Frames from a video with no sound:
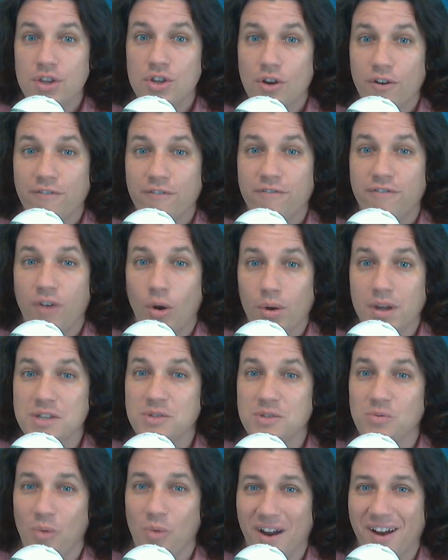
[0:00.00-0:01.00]
your
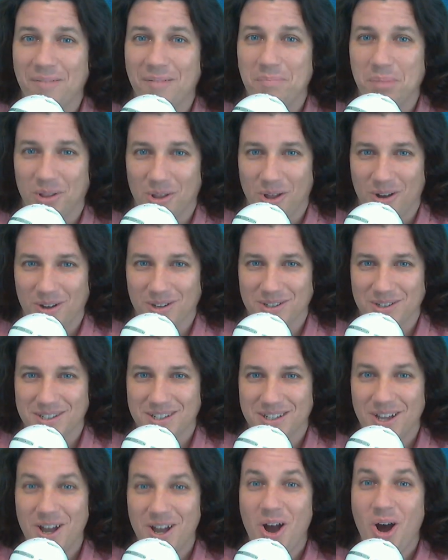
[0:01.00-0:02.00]
focus where it
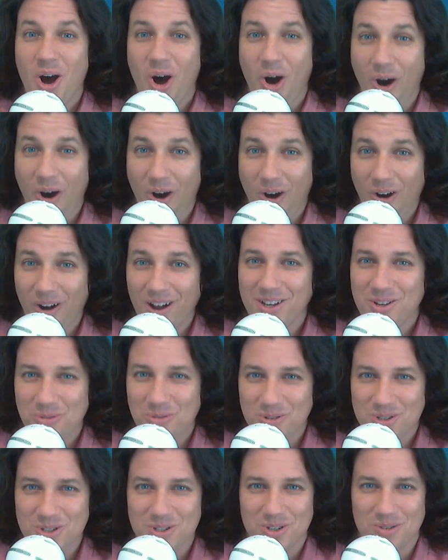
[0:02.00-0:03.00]
belongs, on
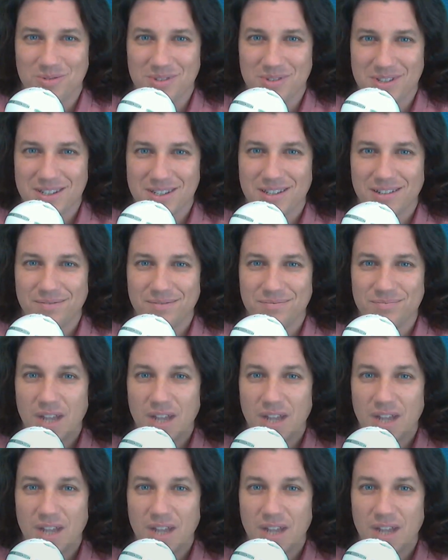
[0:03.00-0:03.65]
your students.